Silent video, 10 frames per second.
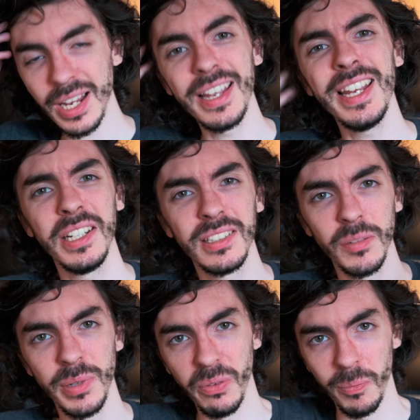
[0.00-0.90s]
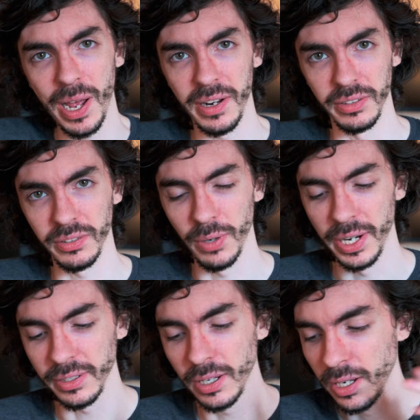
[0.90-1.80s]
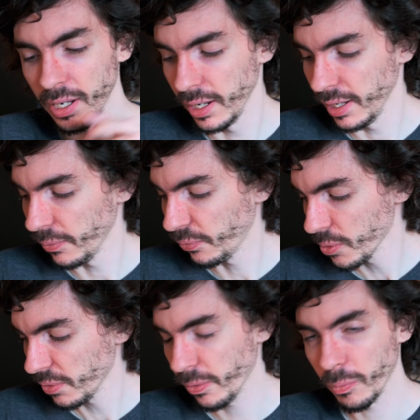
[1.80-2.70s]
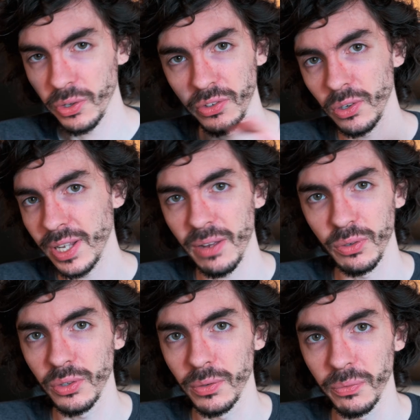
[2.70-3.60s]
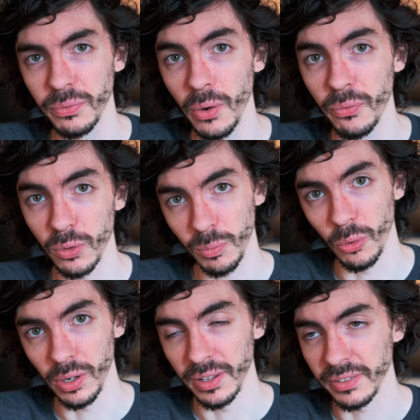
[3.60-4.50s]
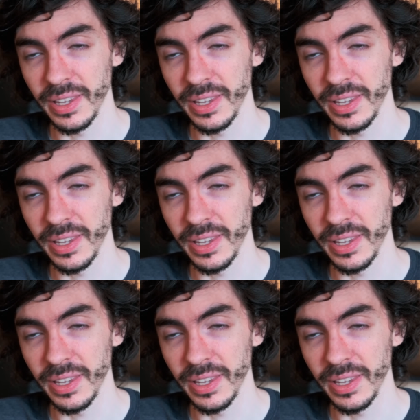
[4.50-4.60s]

it's a bit of a balance, right? Fujifilm does not have a ton of affordable glass.